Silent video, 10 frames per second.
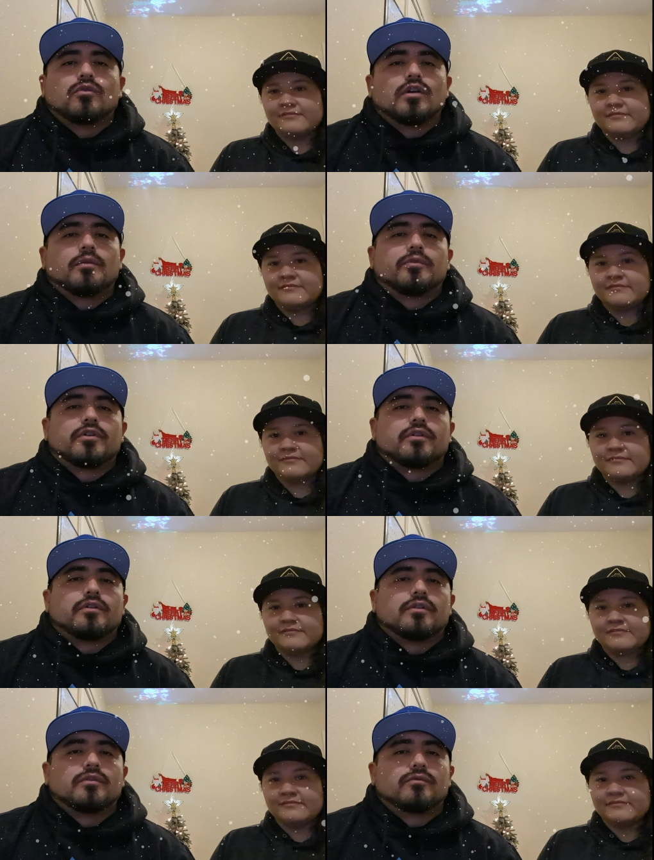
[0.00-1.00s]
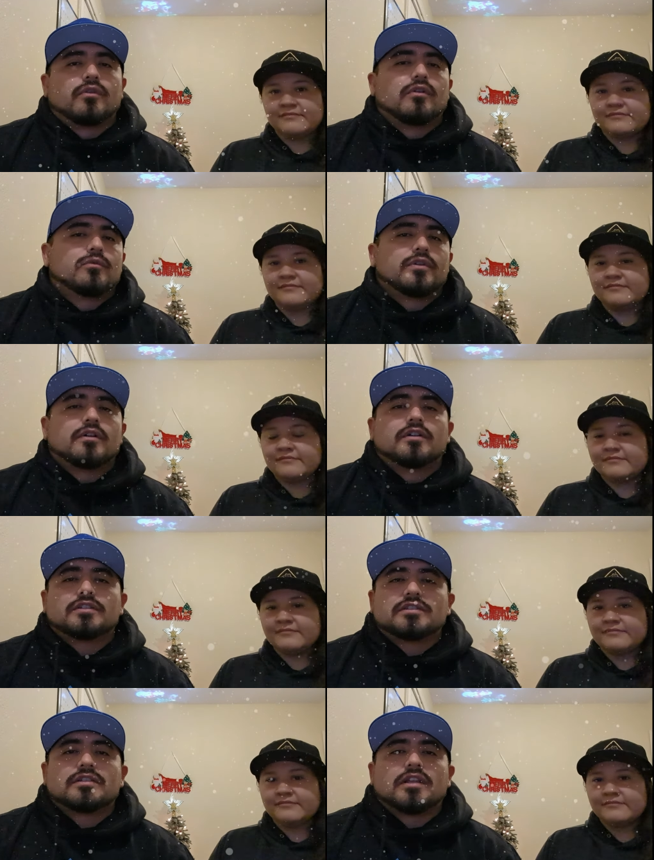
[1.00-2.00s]
Speaker 1: whoever roll with
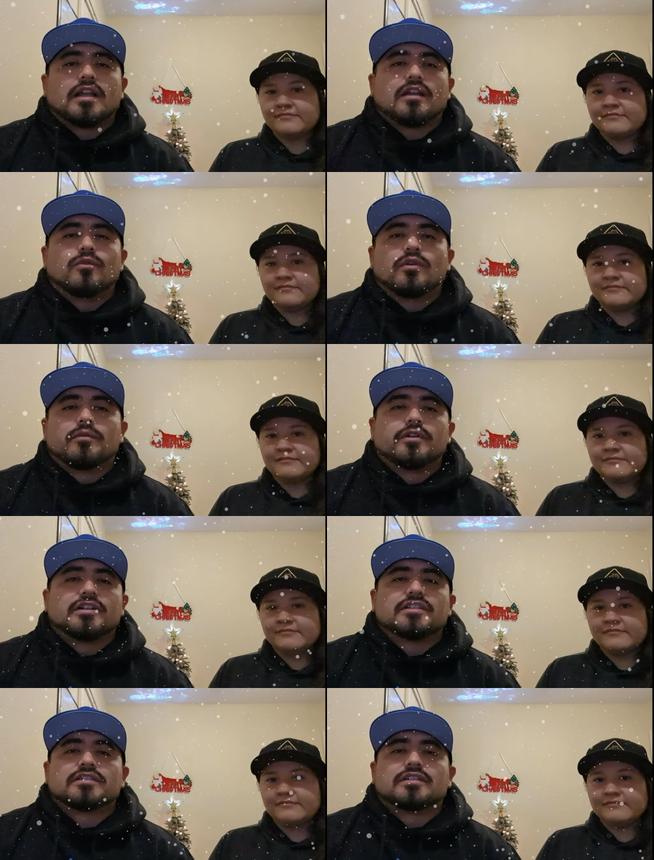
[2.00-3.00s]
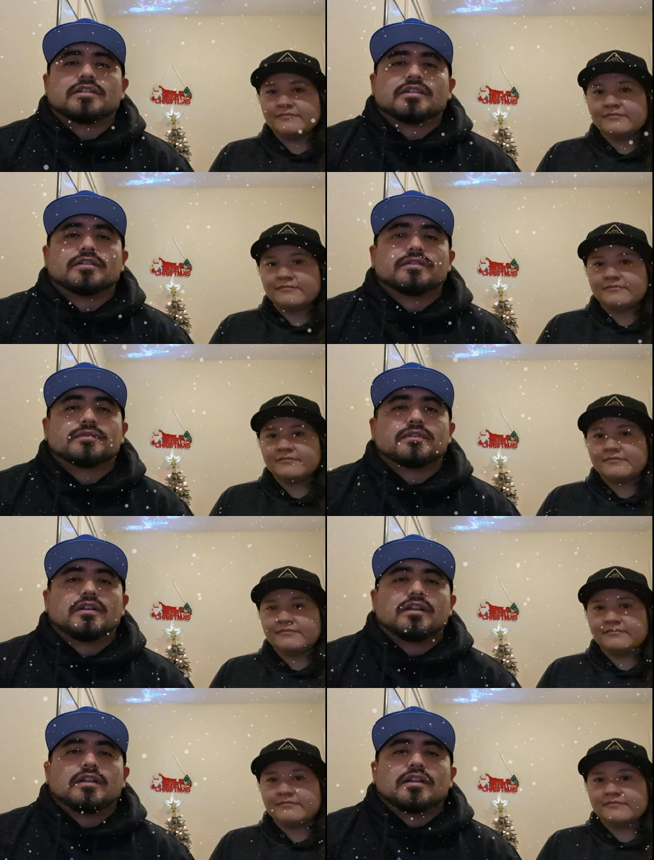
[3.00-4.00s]
us, like whoever is, uh,
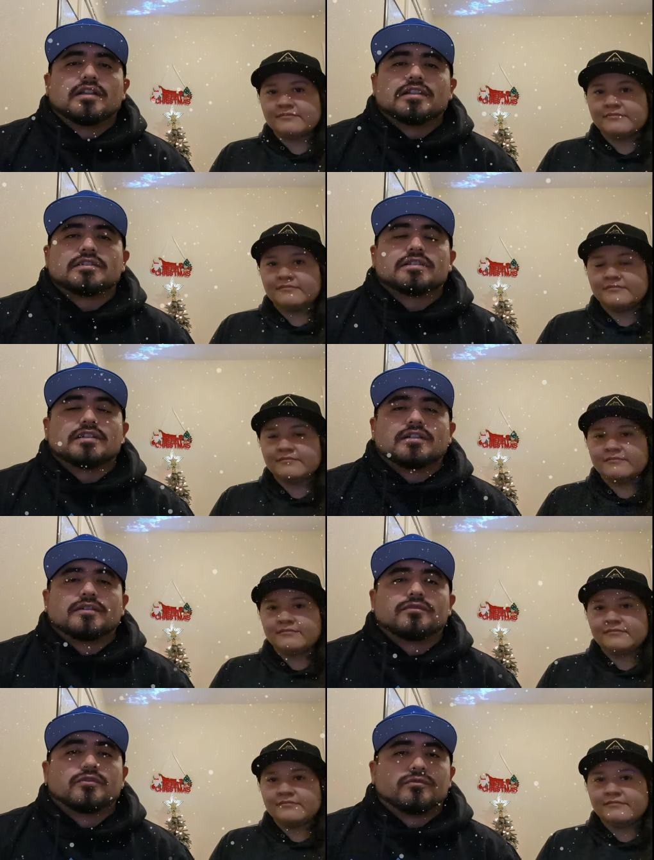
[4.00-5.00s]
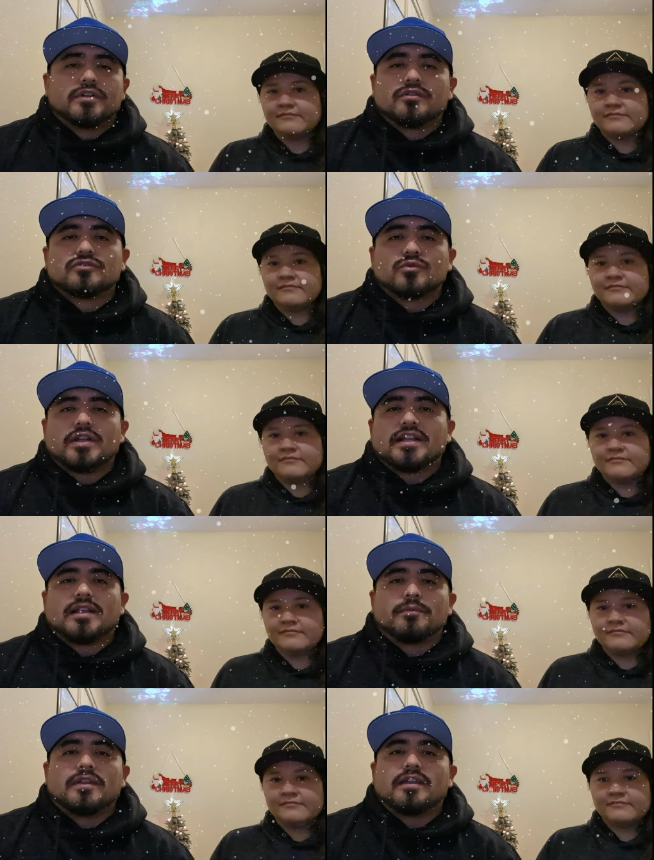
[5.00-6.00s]
is uh, for reals, we're
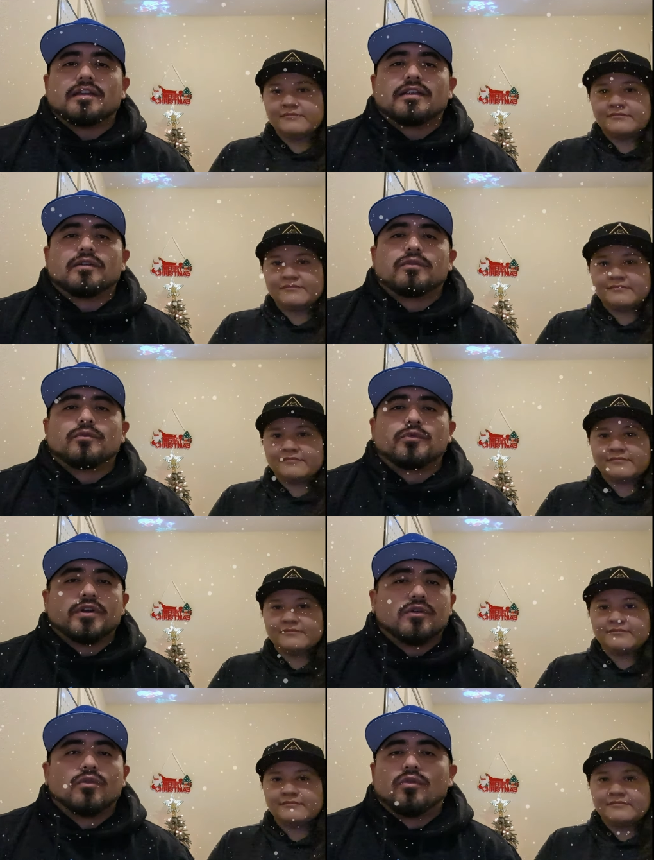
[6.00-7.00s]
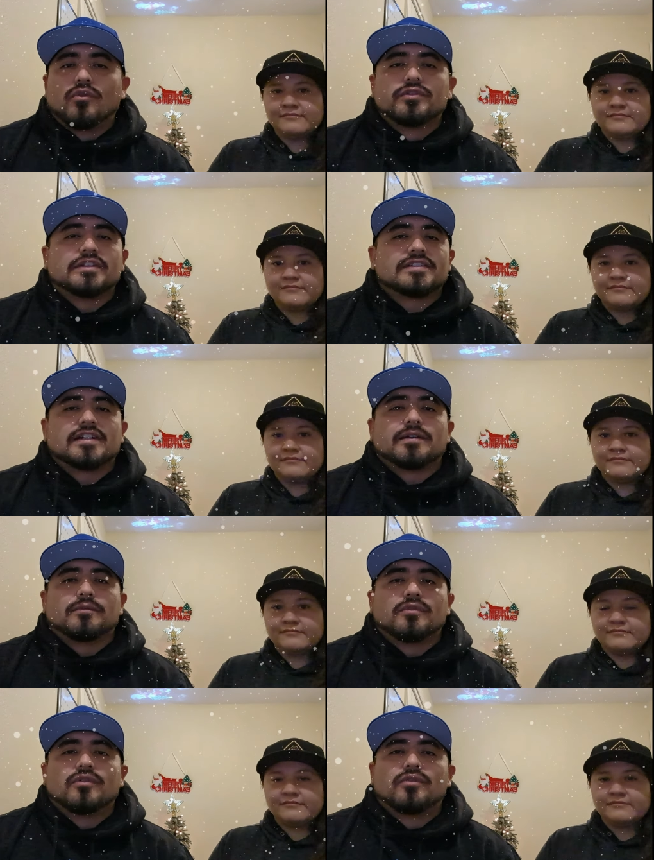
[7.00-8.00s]
gonna be real all the
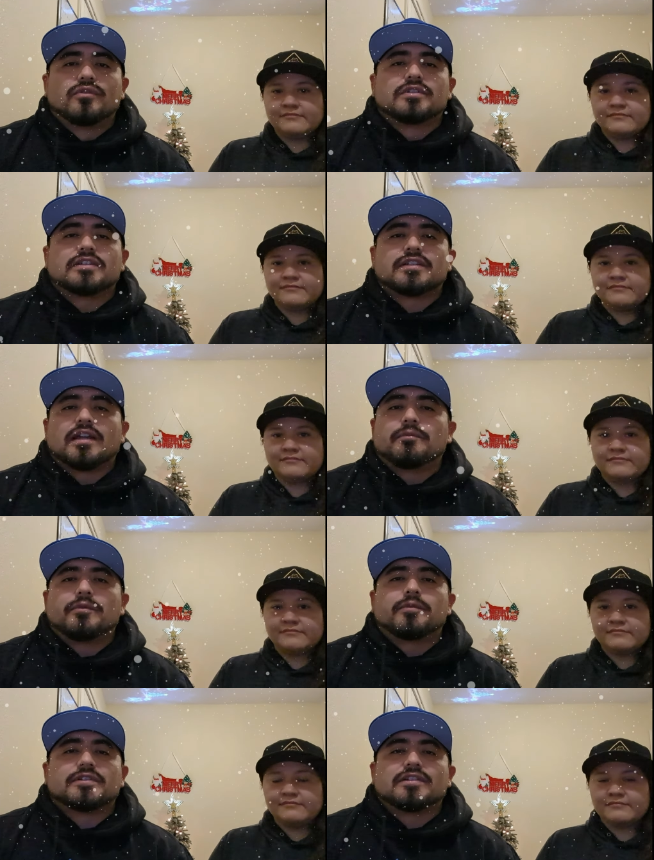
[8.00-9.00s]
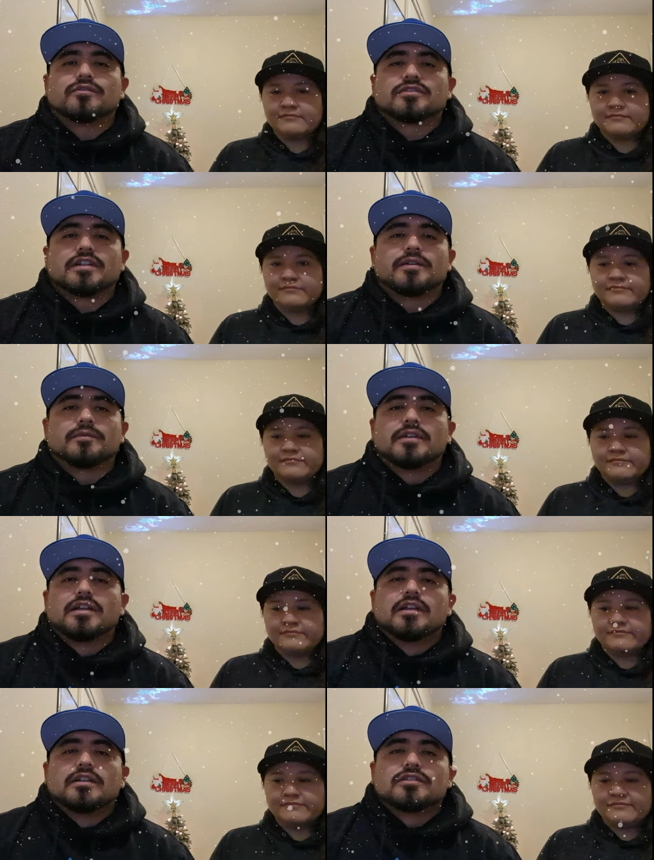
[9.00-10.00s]
time. all the time, every single time.
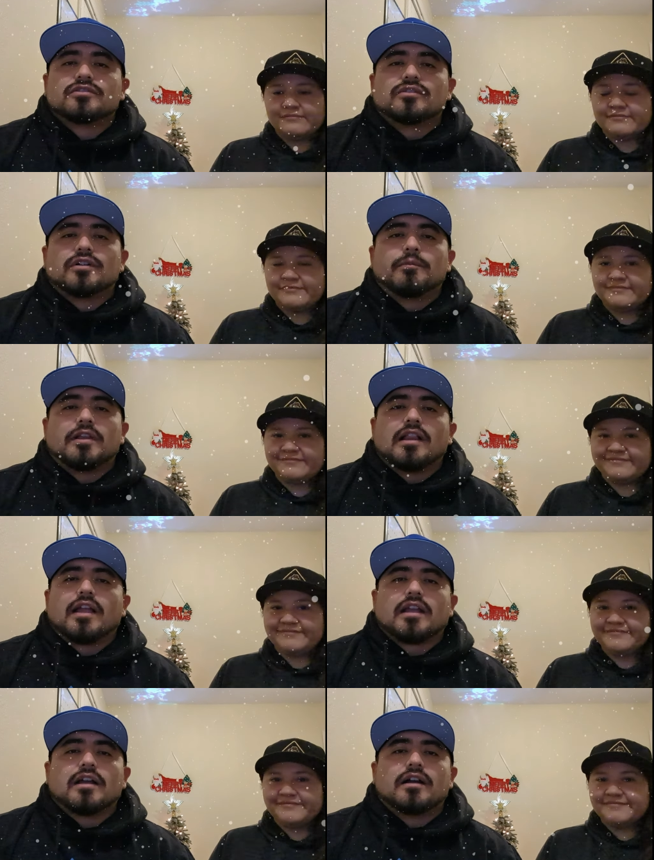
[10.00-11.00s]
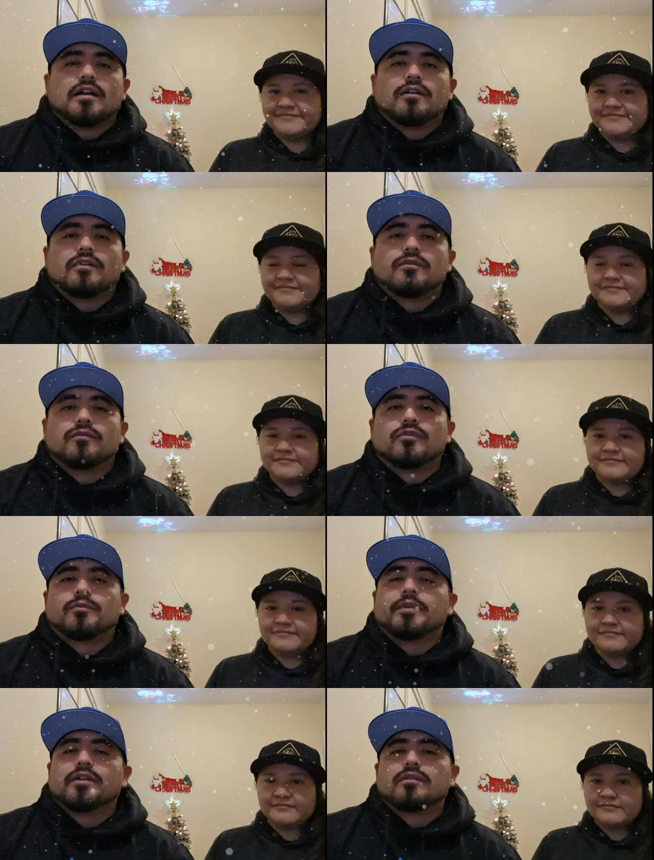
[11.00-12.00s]
So I mean, like uh,
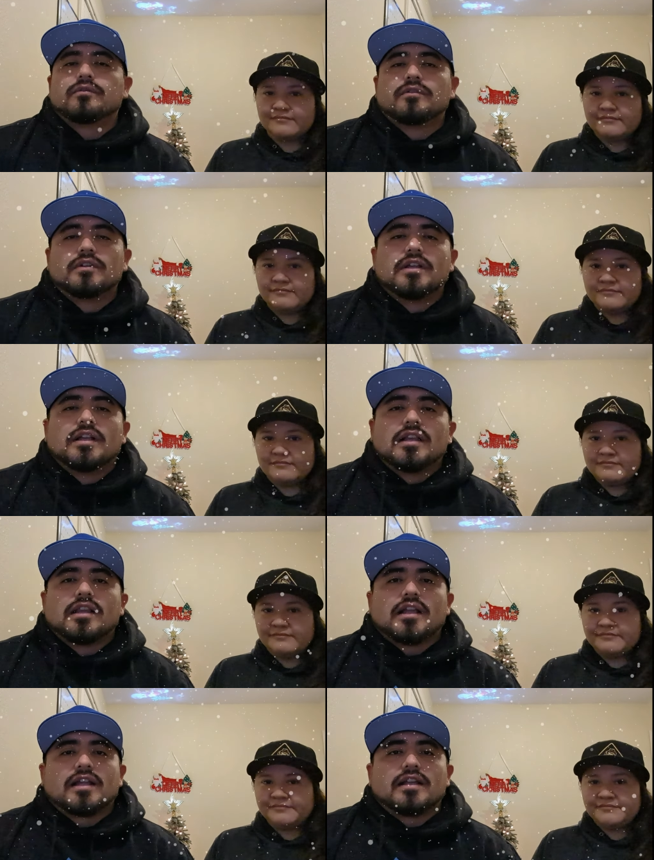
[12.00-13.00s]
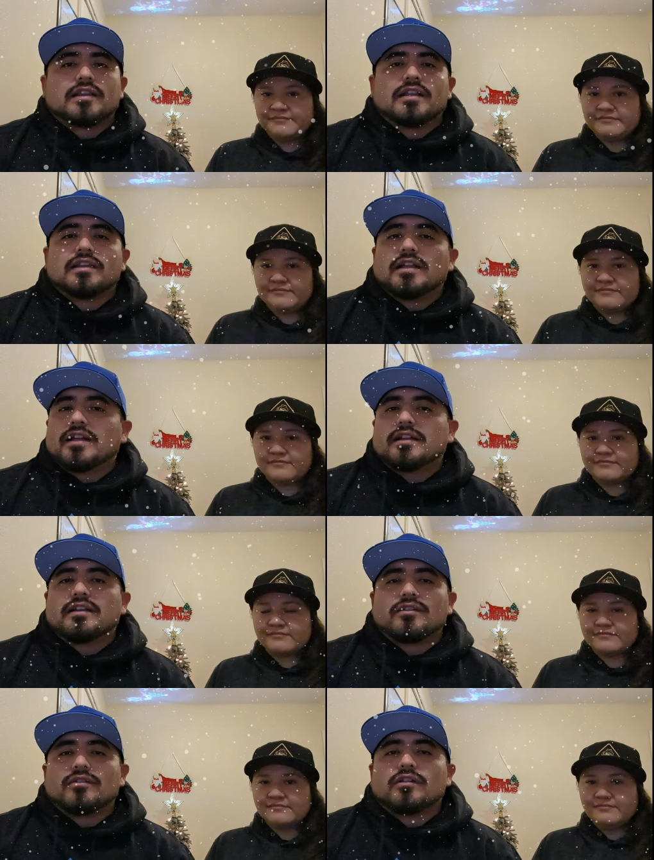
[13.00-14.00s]
for bill, like I did that,
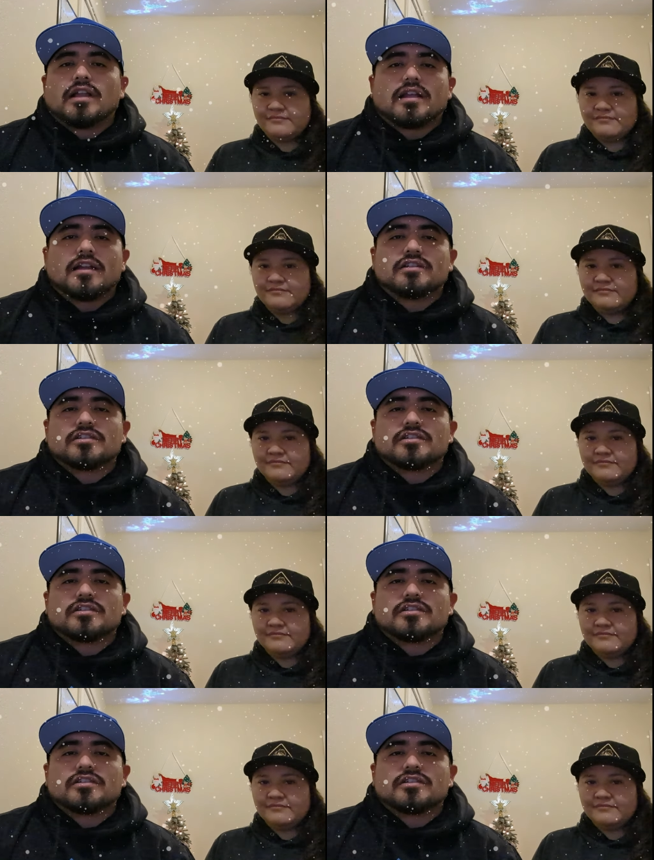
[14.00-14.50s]
you know, like I